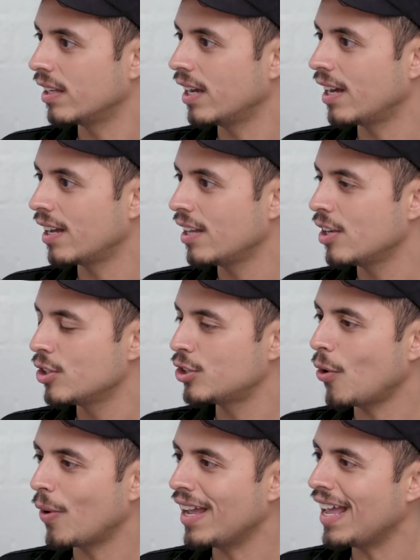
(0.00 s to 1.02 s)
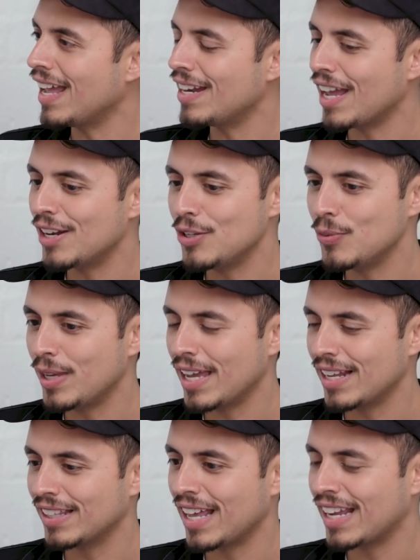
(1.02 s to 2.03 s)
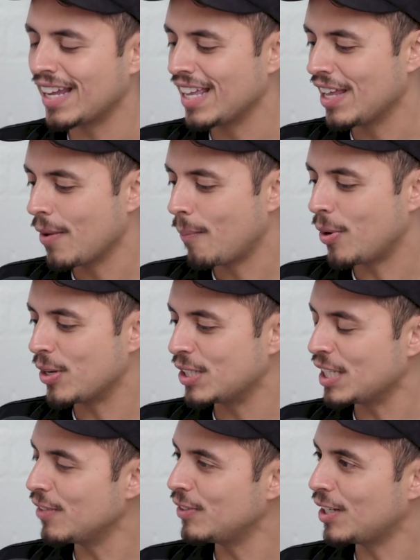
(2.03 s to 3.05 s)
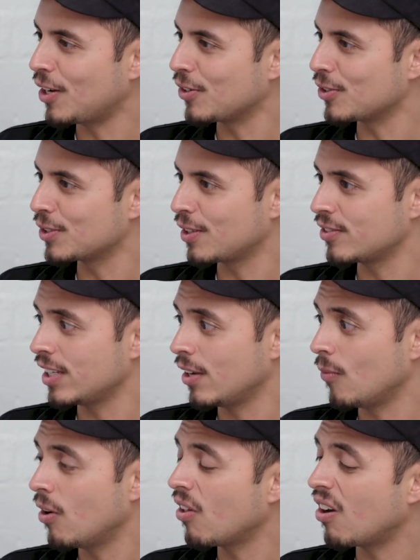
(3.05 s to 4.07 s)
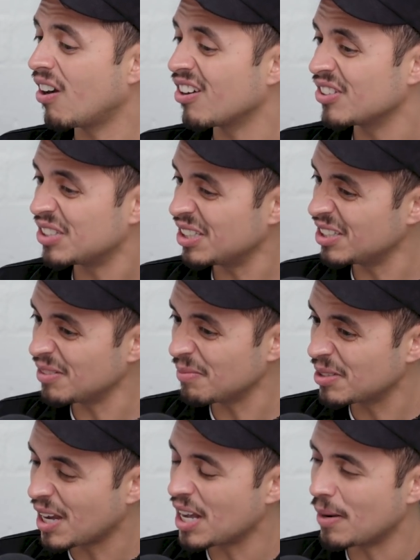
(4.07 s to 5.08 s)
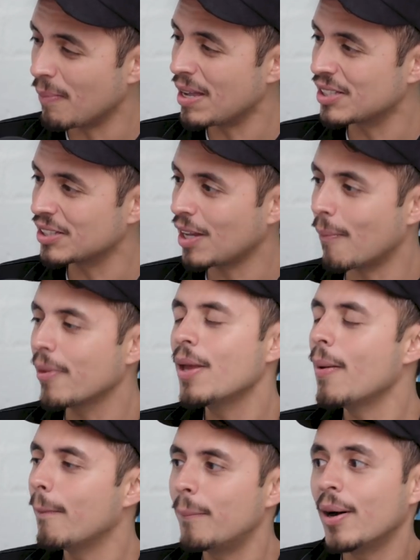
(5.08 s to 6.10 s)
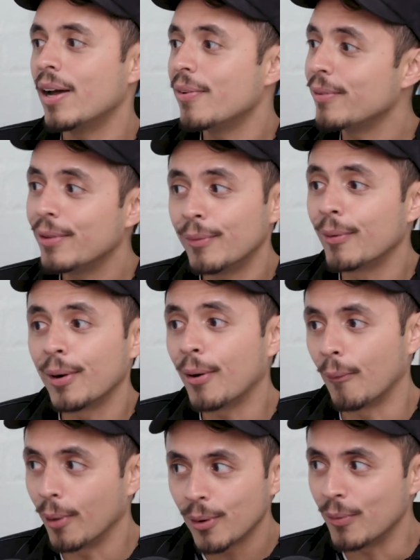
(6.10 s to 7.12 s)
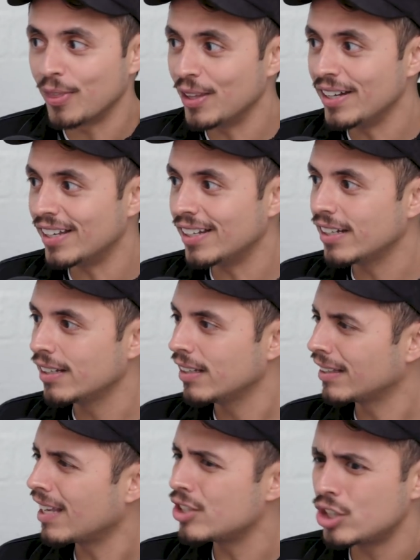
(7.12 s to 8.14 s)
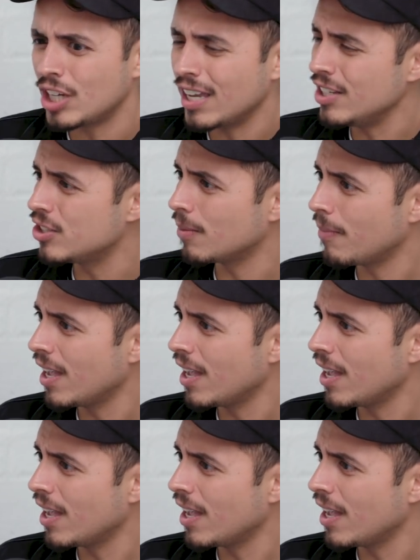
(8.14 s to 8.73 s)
Yeah. So, and, and you can't like put a safety net on yourself saying, well, our system's kind of messed up, but we're going to work within it. Like, change it,